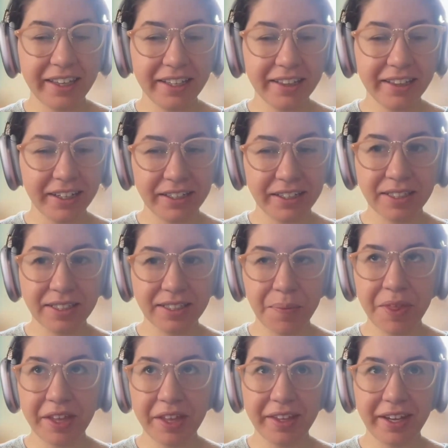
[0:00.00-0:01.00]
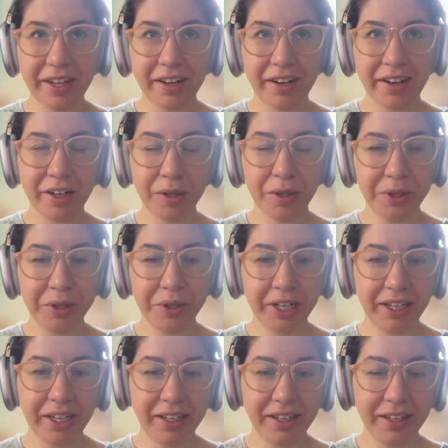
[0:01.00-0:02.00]
And I think that is something that our
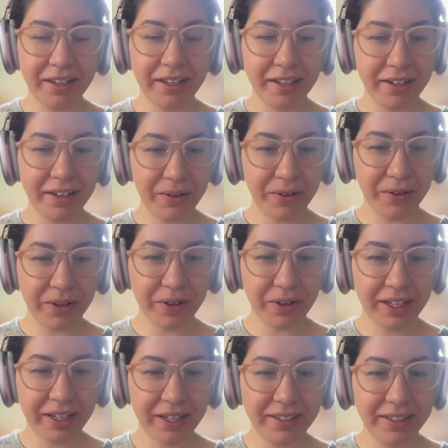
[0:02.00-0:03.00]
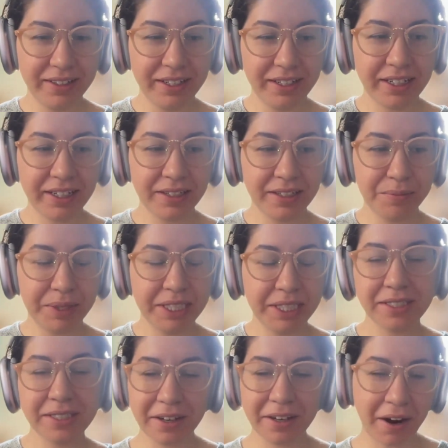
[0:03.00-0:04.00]
community, it can
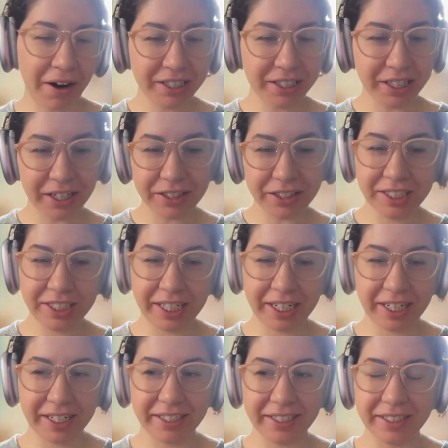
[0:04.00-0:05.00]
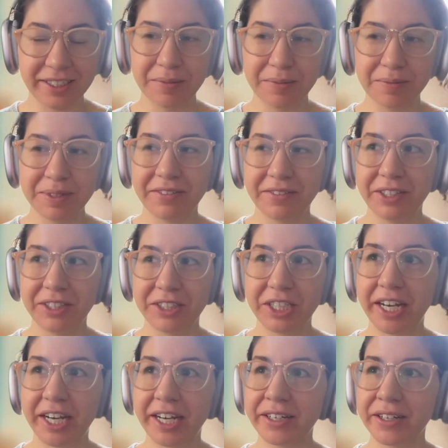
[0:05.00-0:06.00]
be hard to understand in terms of
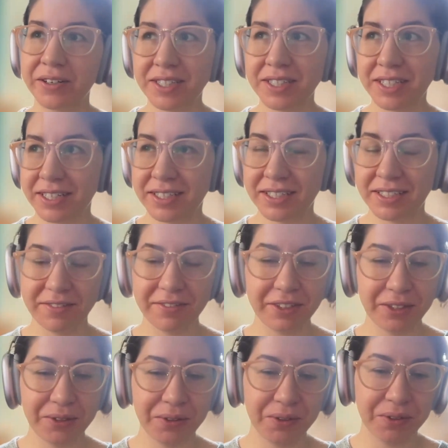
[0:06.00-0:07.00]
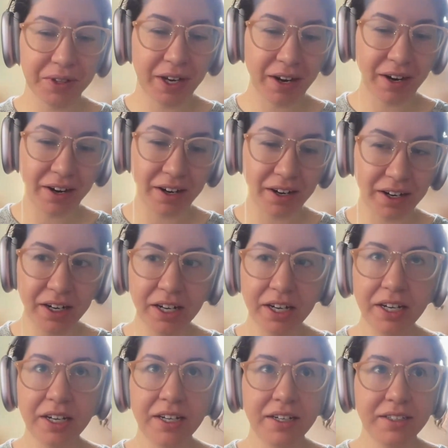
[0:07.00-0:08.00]
your diagnosis. If you are
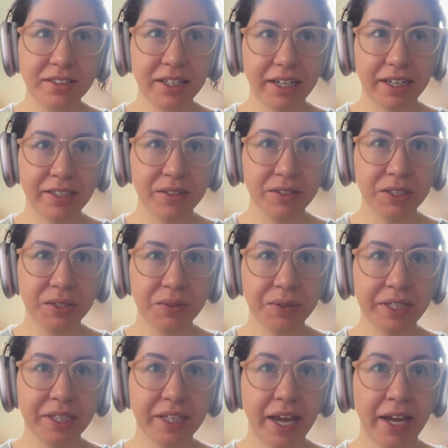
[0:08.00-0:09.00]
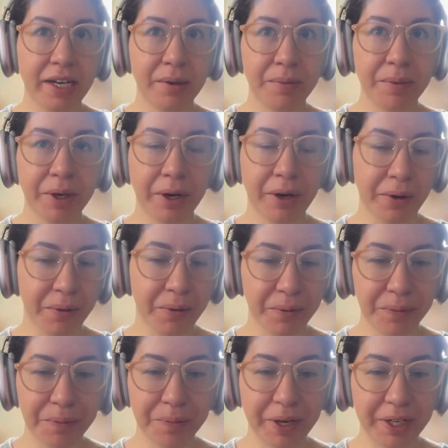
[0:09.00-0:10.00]
diagnosed with
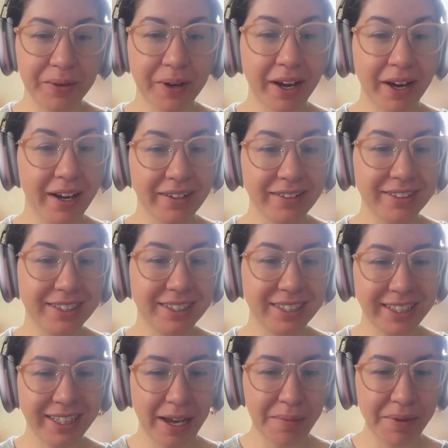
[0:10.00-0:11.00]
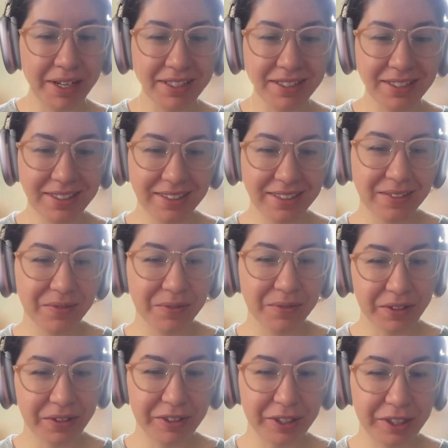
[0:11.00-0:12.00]
NMO, but you had TM as
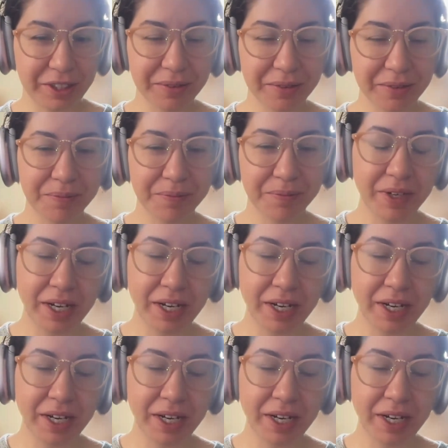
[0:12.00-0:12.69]
one of your